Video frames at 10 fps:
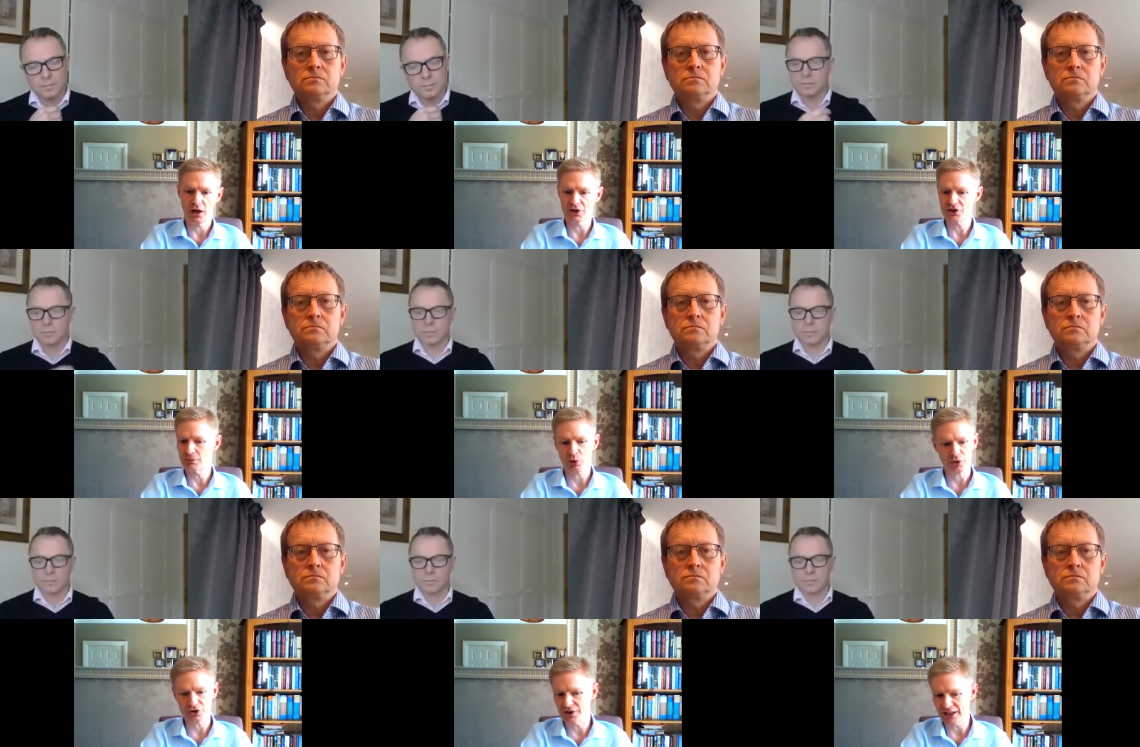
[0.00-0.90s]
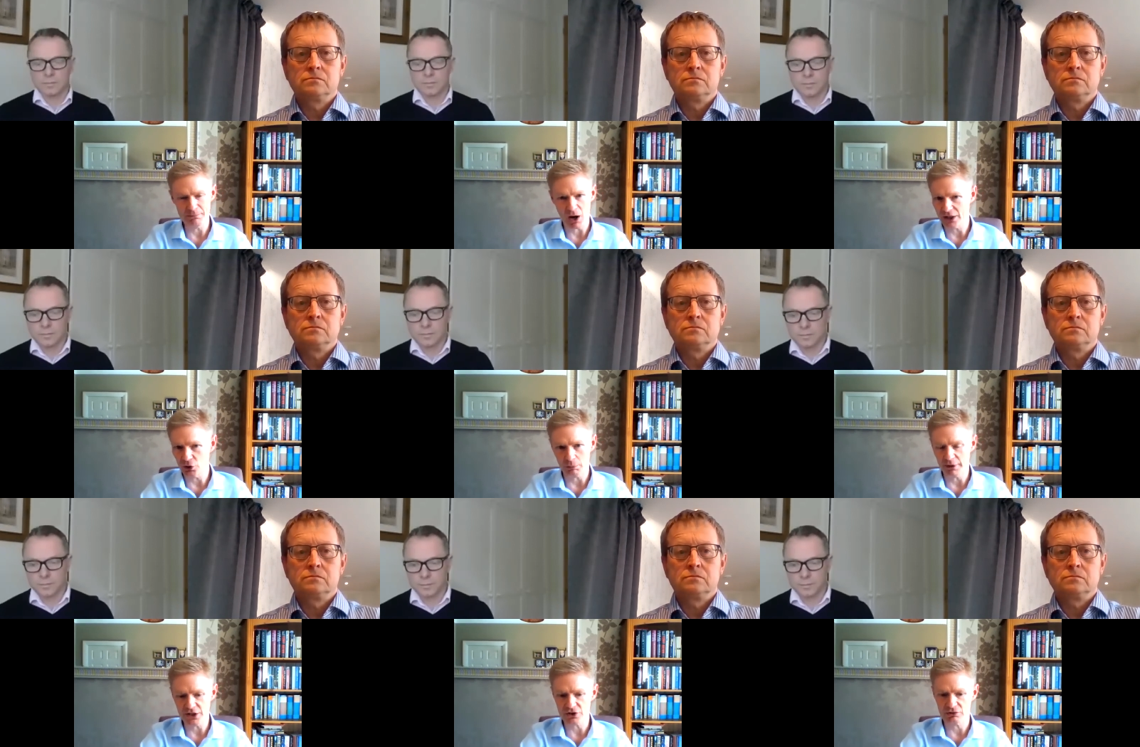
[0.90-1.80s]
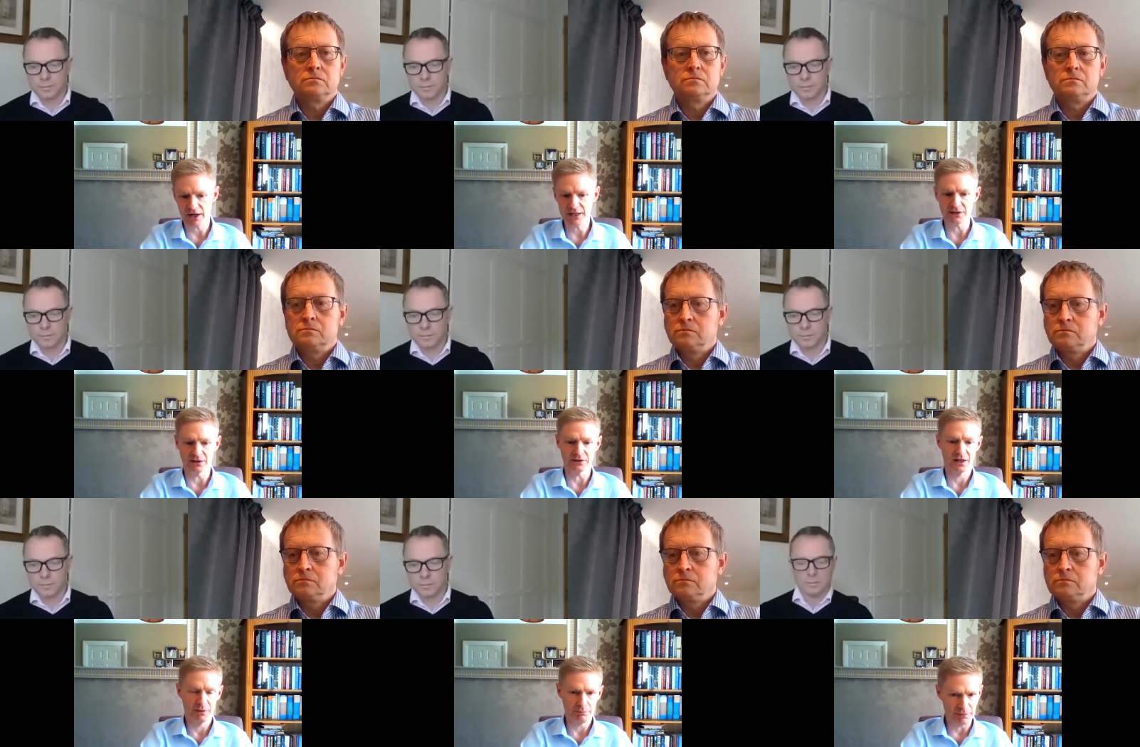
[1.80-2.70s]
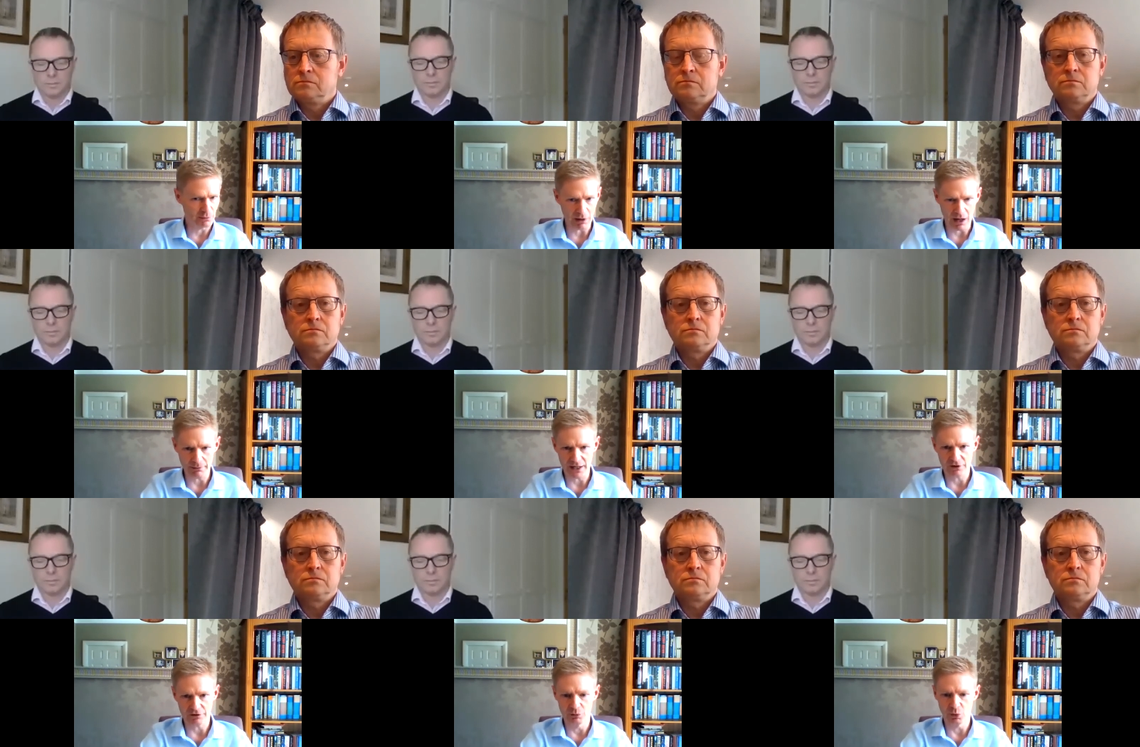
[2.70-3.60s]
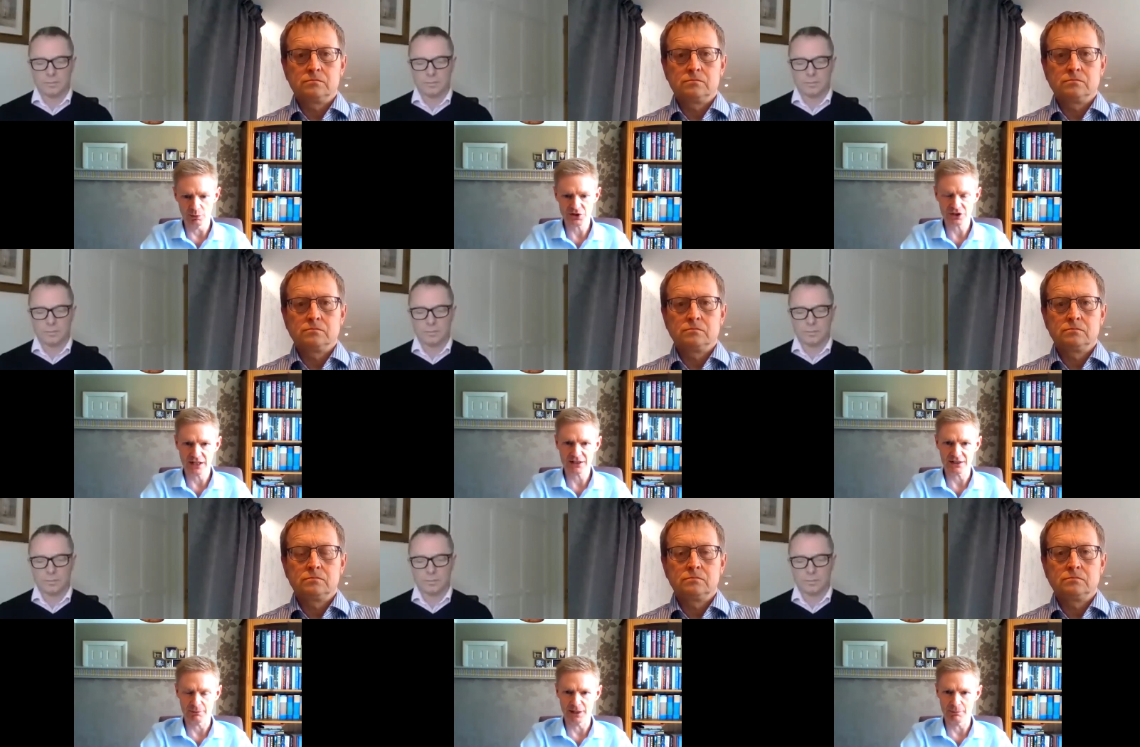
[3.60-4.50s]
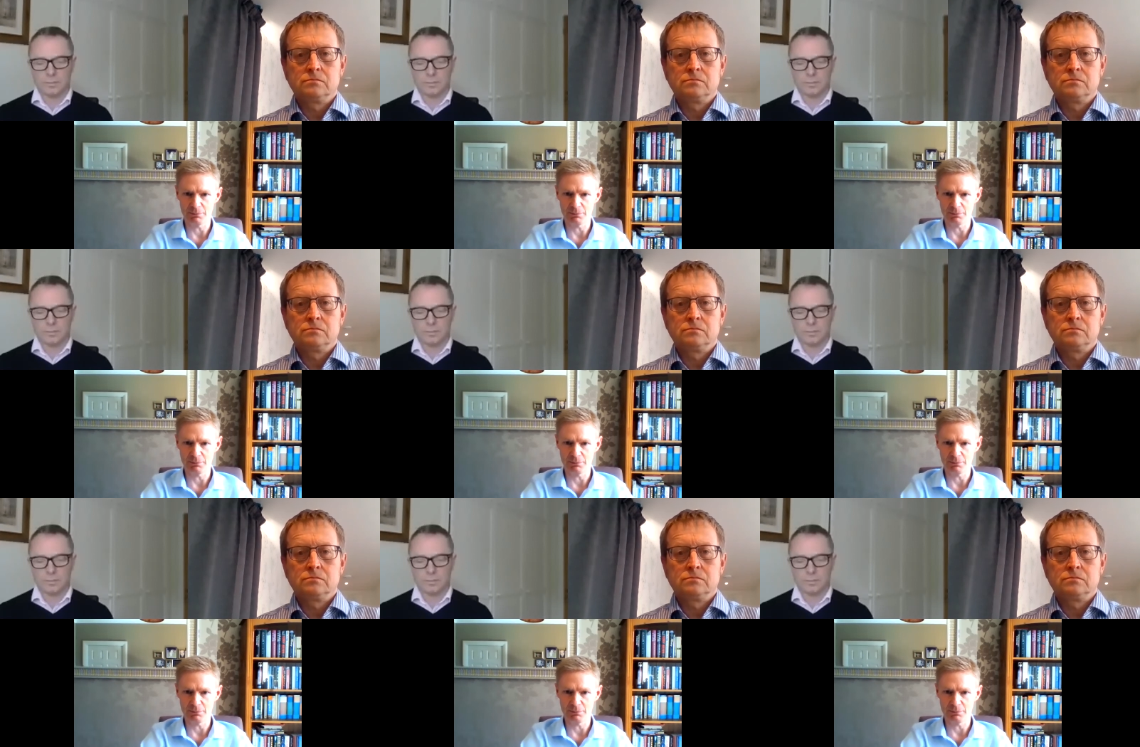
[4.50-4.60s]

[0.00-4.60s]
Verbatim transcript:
Speaker 1: and so productivity might not be as great, and people might make a few more mistakes at the minute.